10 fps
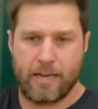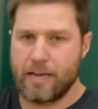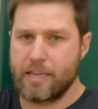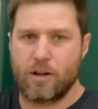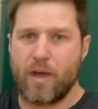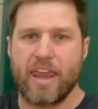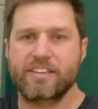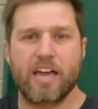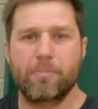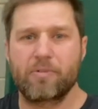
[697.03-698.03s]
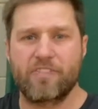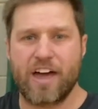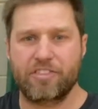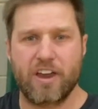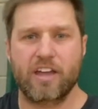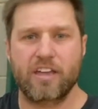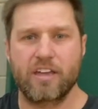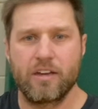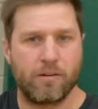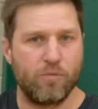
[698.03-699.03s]
any type of athletic
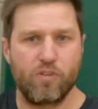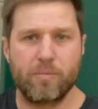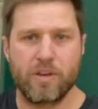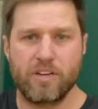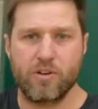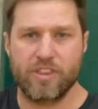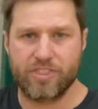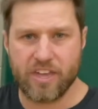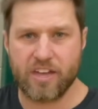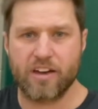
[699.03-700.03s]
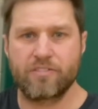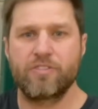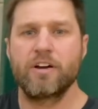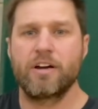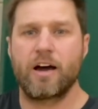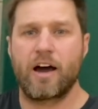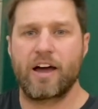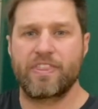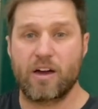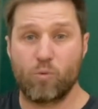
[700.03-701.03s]
movement you can think of
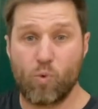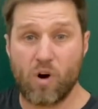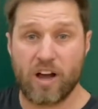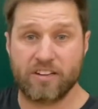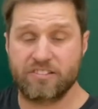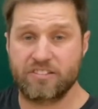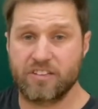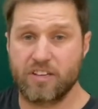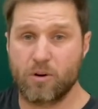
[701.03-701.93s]
that wants,